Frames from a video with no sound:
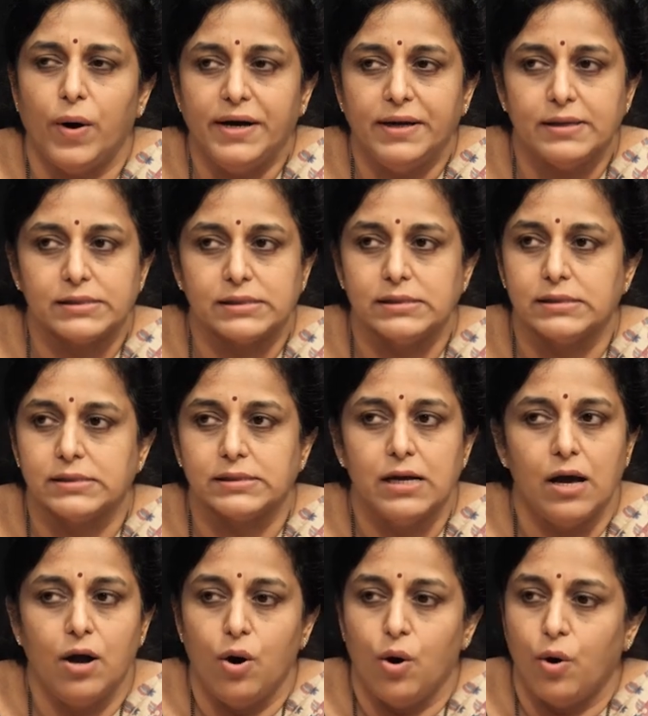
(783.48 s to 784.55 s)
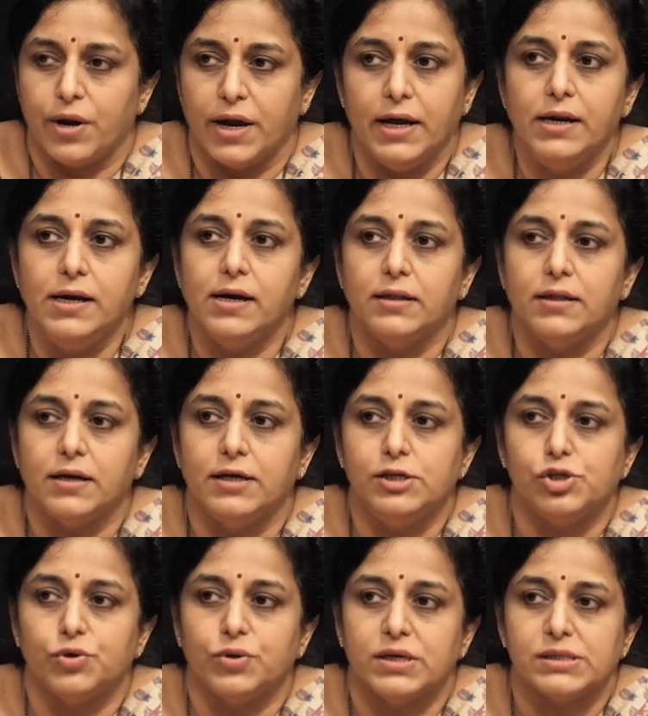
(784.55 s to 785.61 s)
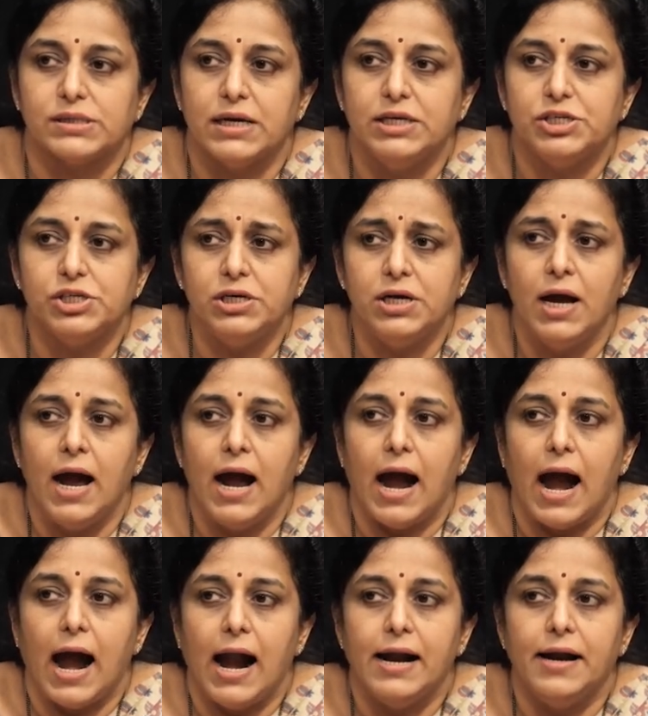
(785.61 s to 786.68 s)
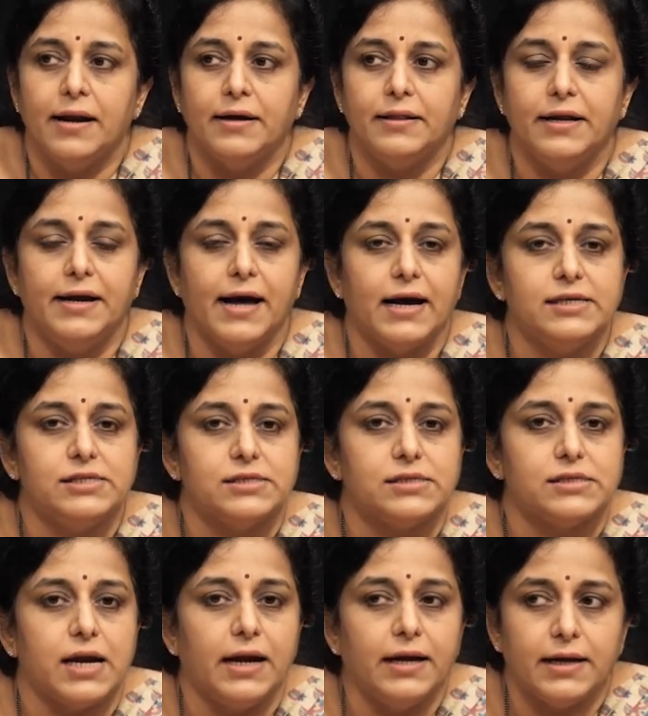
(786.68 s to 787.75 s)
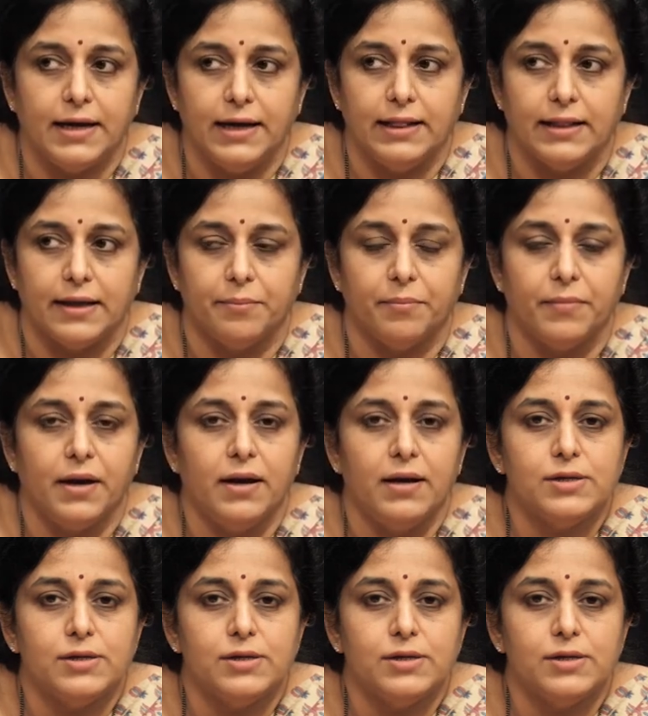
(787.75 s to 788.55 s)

viruses or any other injurious agent, and they digest and kill them.